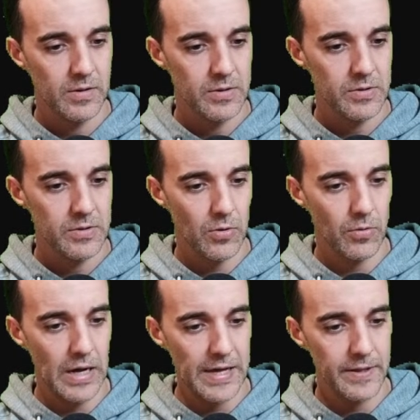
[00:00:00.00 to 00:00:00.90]
so
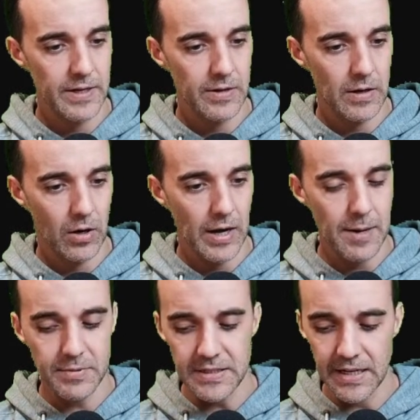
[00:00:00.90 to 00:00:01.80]
at our
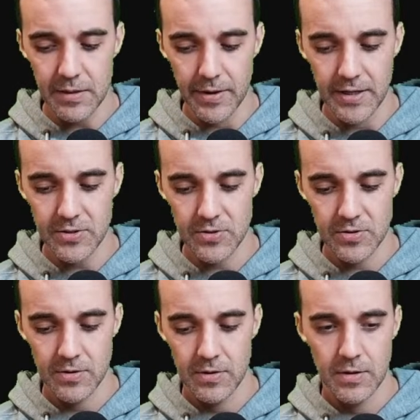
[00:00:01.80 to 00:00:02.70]
empty database
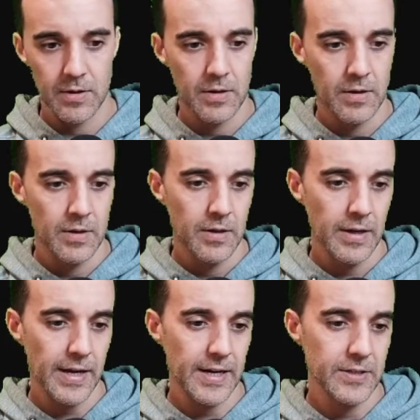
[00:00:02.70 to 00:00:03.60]

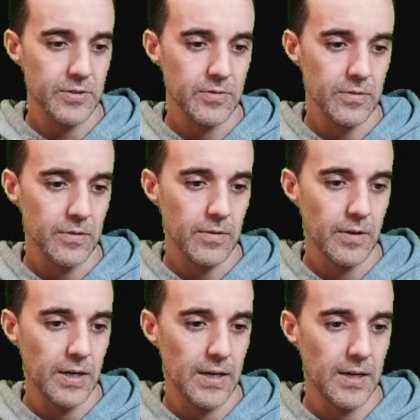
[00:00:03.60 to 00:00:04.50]
has
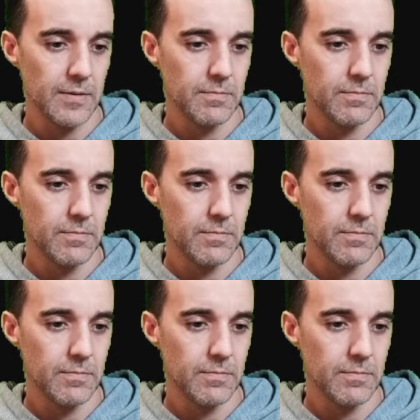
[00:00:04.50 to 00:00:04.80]
2.1